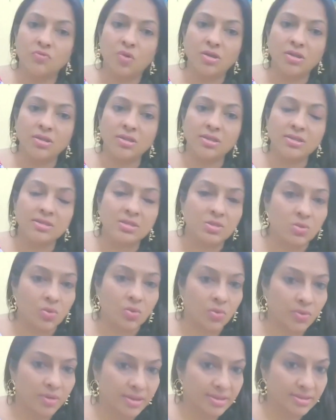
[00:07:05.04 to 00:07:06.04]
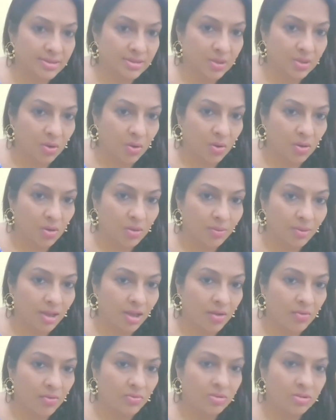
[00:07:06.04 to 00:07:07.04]
what this door is all
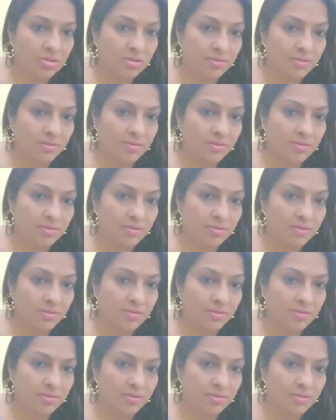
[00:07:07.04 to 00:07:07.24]
about.